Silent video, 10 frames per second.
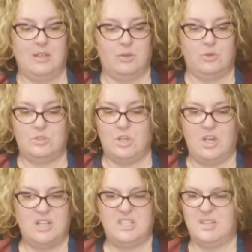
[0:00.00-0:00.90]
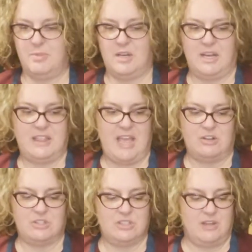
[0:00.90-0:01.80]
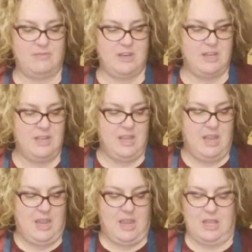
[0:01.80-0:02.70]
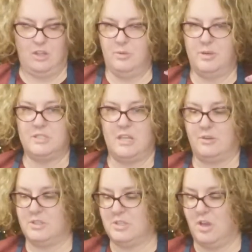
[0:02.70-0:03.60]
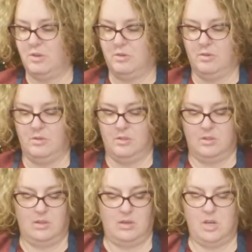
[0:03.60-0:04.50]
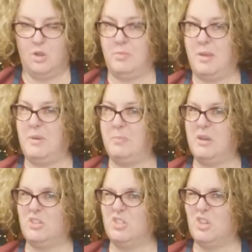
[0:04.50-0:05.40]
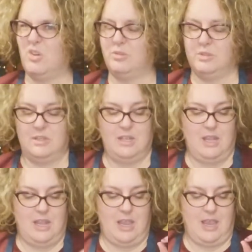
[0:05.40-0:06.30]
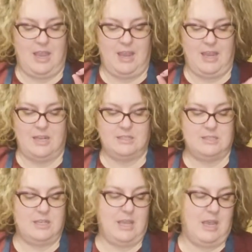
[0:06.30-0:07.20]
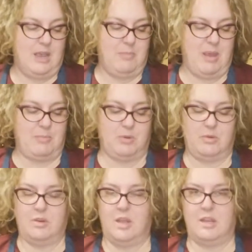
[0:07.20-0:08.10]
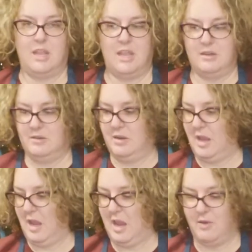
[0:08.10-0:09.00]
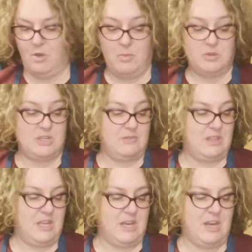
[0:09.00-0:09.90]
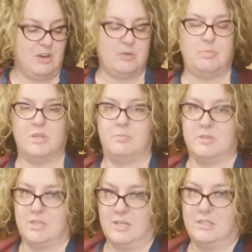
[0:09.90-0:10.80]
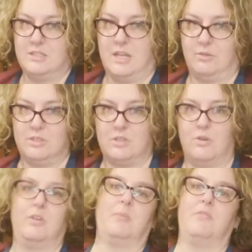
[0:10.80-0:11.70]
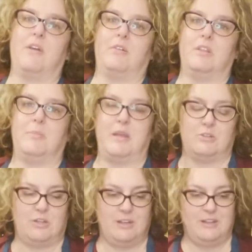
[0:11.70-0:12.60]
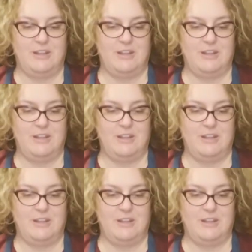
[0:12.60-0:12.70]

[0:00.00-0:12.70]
croutons, something like that, or stuffing, a little bit of celery salt, you know, maybe a pinch of salt, and pepper. Again, almost everything in here but besides the celery salt can be found in the pantry.